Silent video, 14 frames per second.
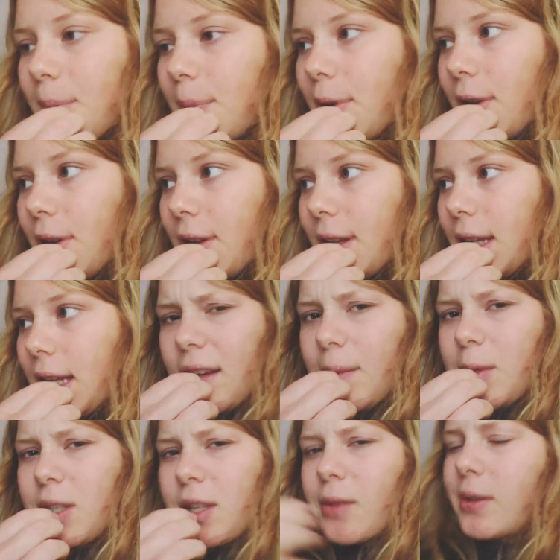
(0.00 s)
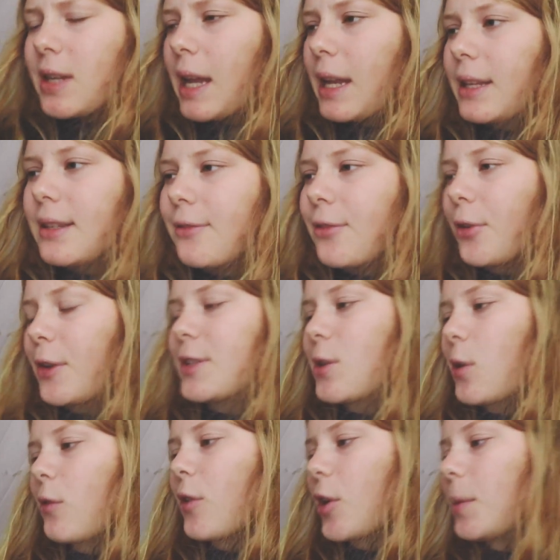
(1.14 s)
edit the
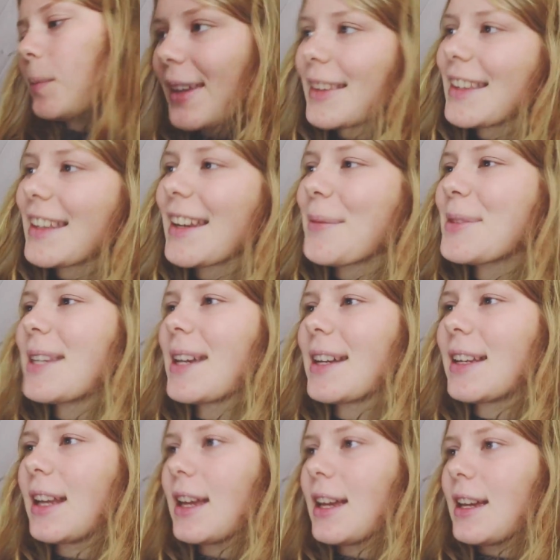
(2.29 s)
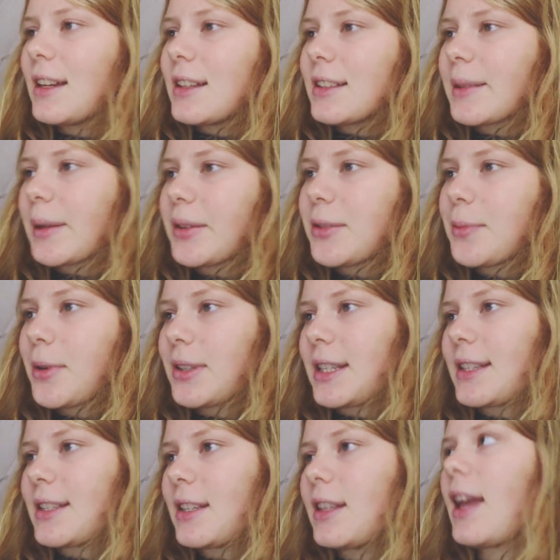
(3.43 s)
voiceover. Then I'm done. So I'm going to post
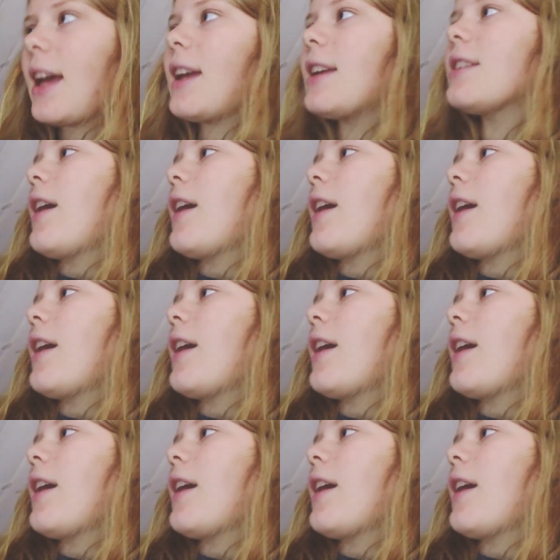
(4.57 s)
it tonight.